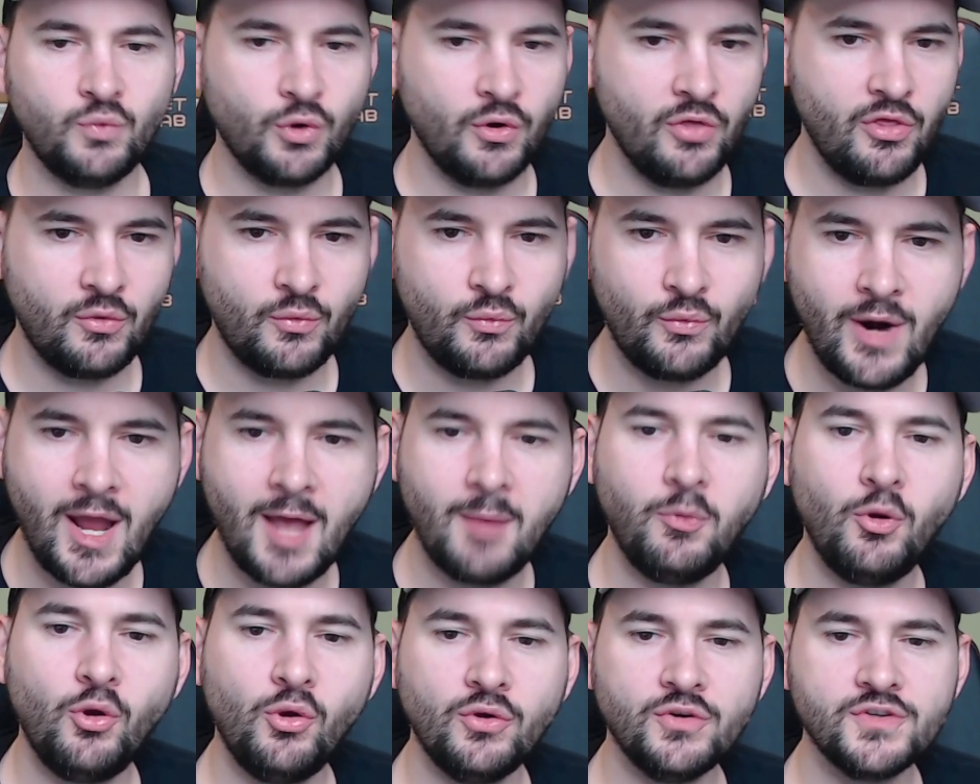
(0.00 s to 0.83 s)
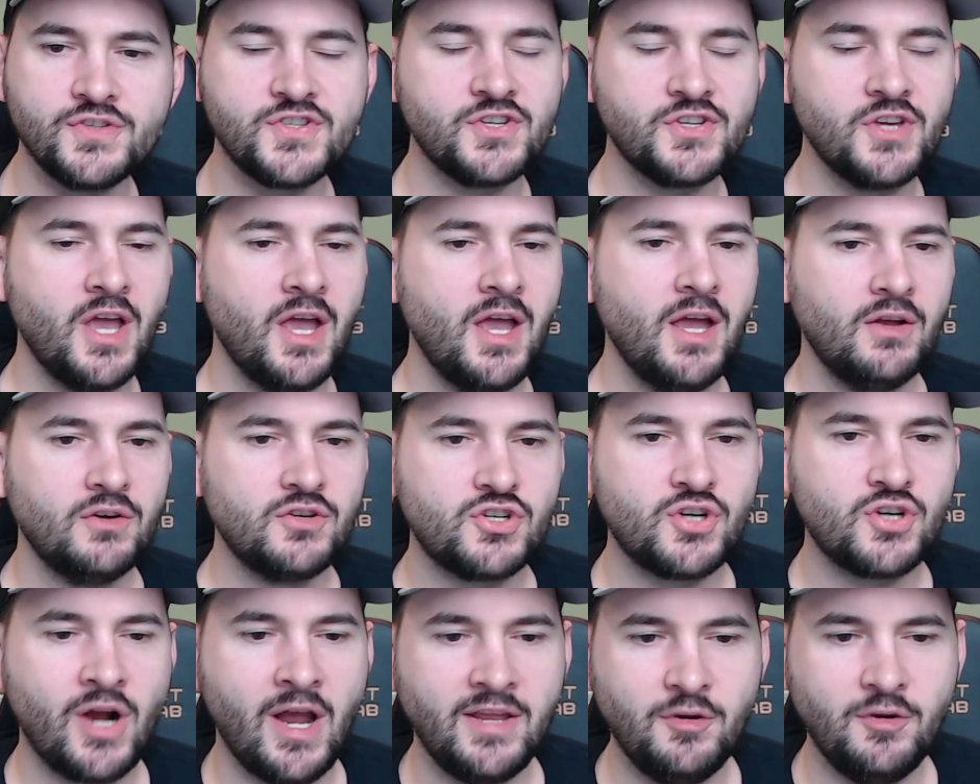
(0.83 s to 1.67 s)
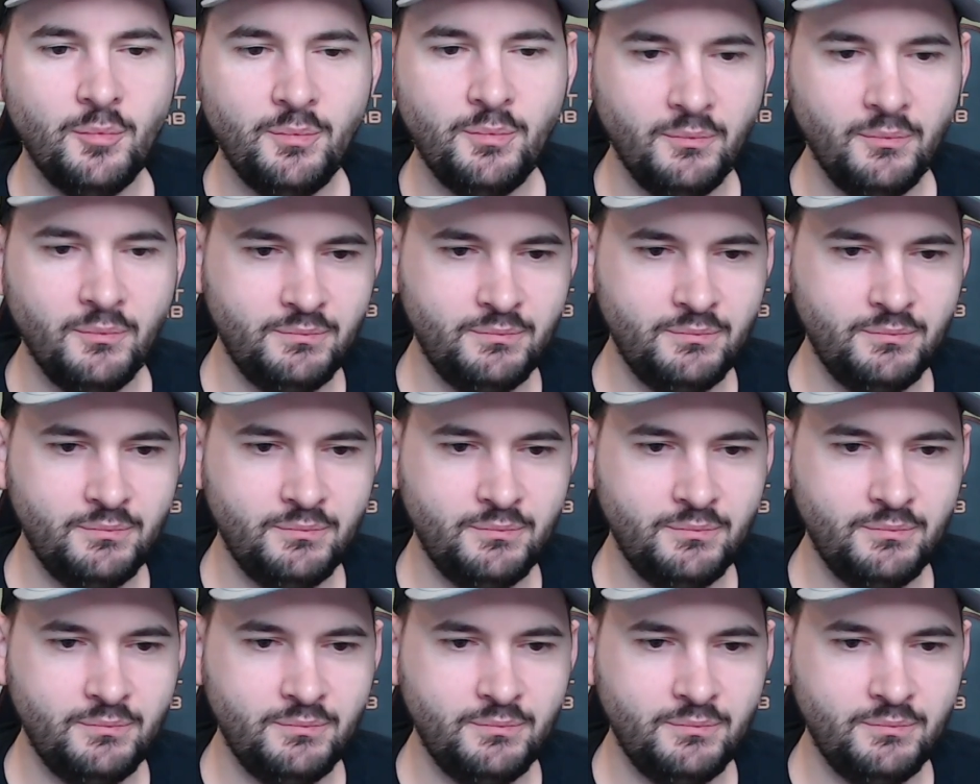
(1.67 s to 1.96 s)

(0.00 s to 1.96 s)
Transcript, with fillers: We're the rebels, trying to,